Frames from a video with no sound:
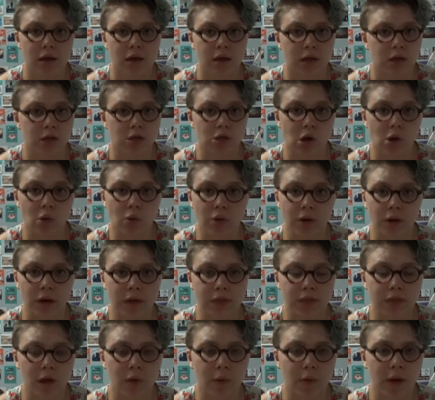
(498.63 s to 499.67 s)
you don't get
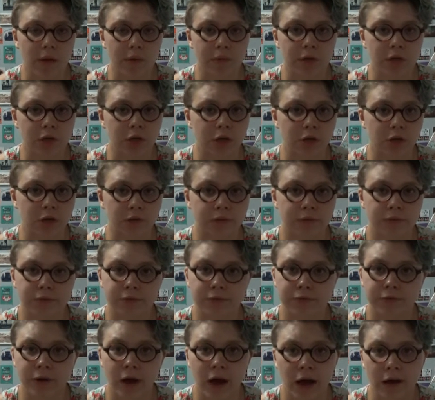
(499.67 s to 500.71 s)
that way when you're
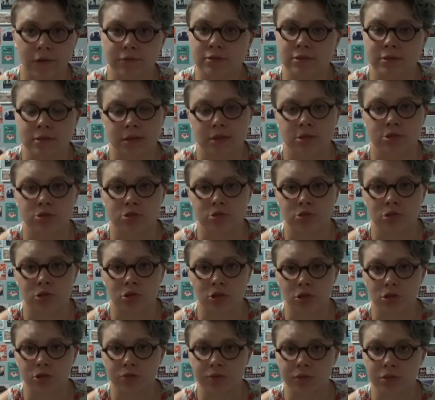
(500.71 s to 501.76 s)
5-6 years
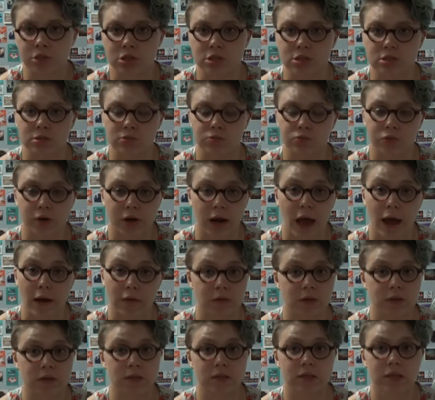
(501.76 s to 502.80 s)
old, which is what I
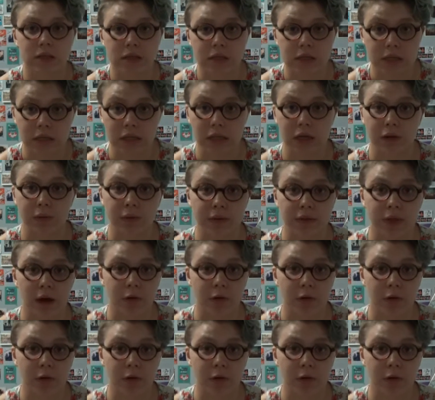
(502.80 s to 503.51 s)
was dealing with.